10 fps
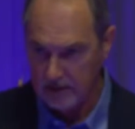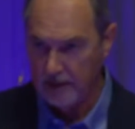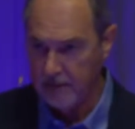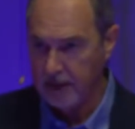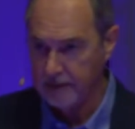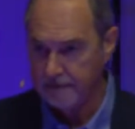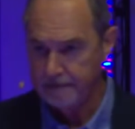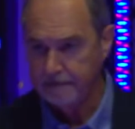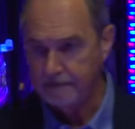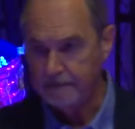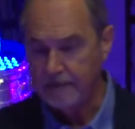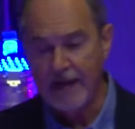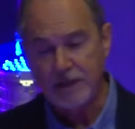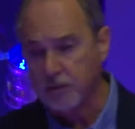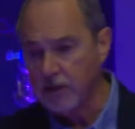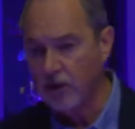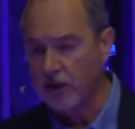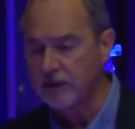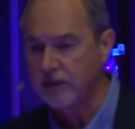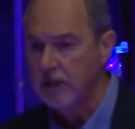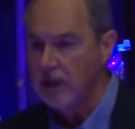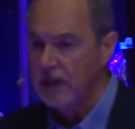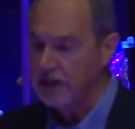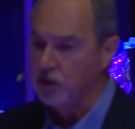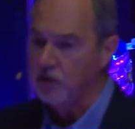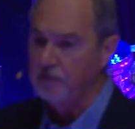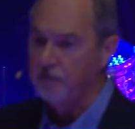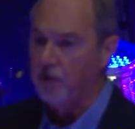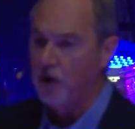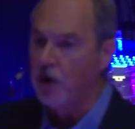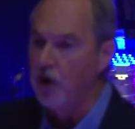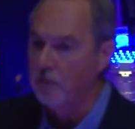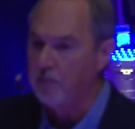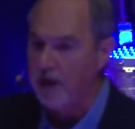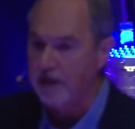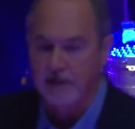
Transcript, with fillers: Amen. That's what God is, is looking for on our part.